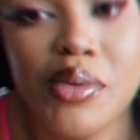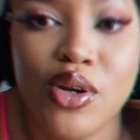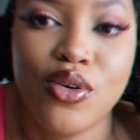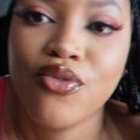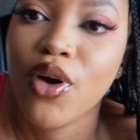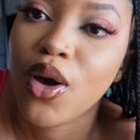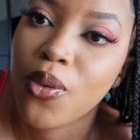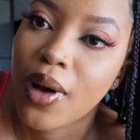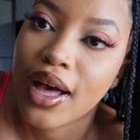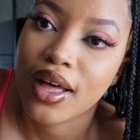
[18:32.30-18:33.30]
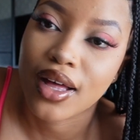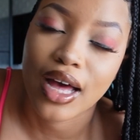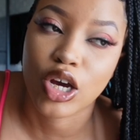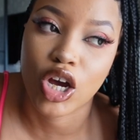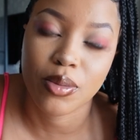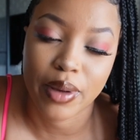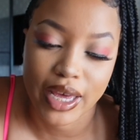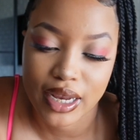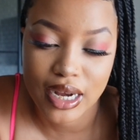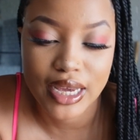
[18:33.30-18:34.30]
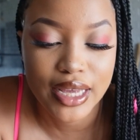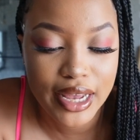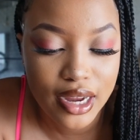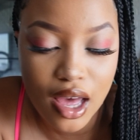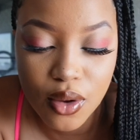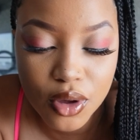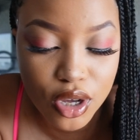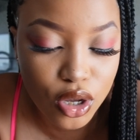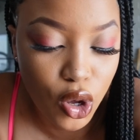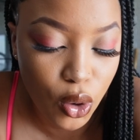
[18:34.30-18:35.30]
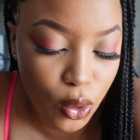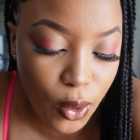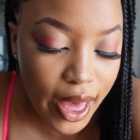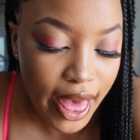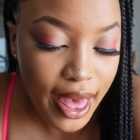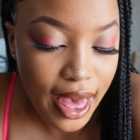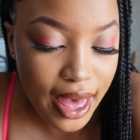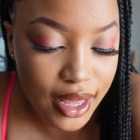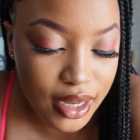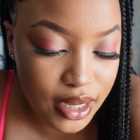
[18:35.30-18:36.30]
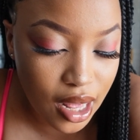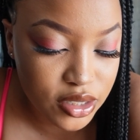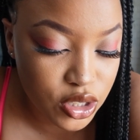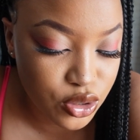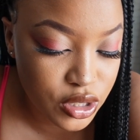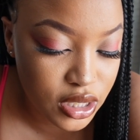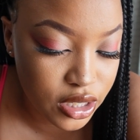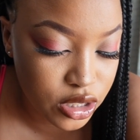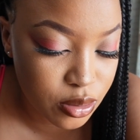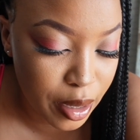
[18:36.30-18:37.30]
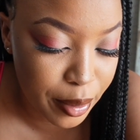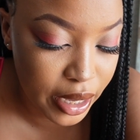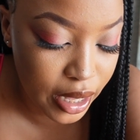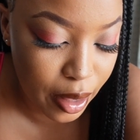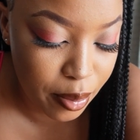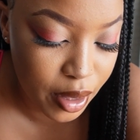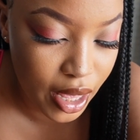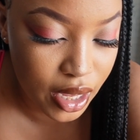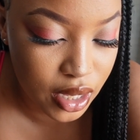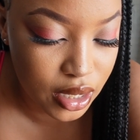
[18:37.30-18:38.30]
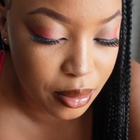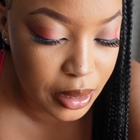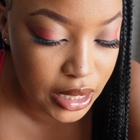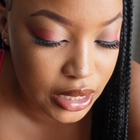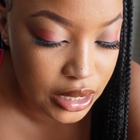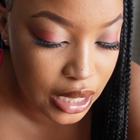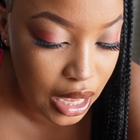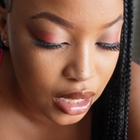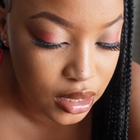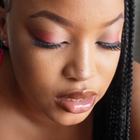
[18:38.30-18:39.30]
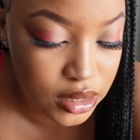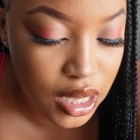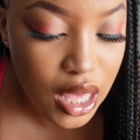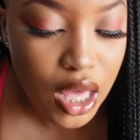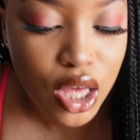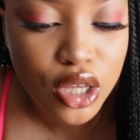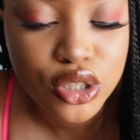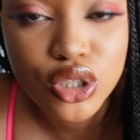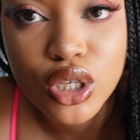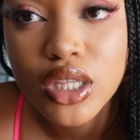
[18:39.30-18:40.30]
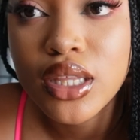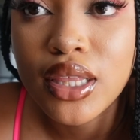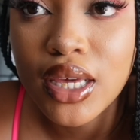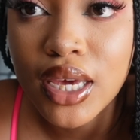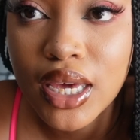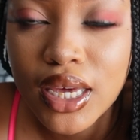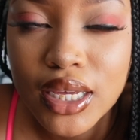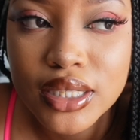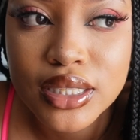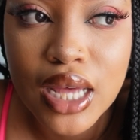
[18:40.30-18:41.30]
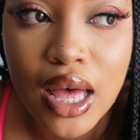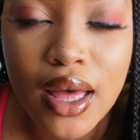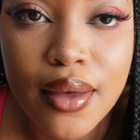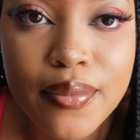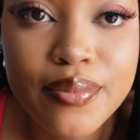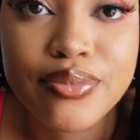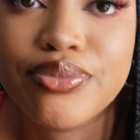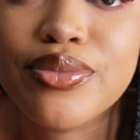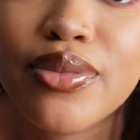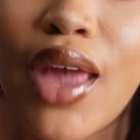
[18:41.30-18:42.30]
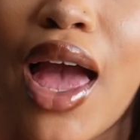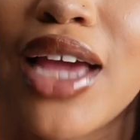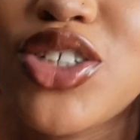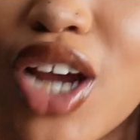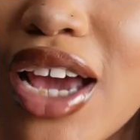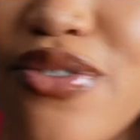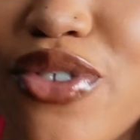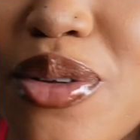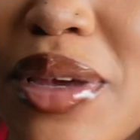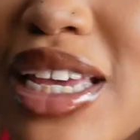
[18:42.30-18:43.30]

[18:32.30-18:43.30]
been home for a while. I got back like an hour ago and I just retouched my makeup and I'm heading out. So the thing is, I tried filming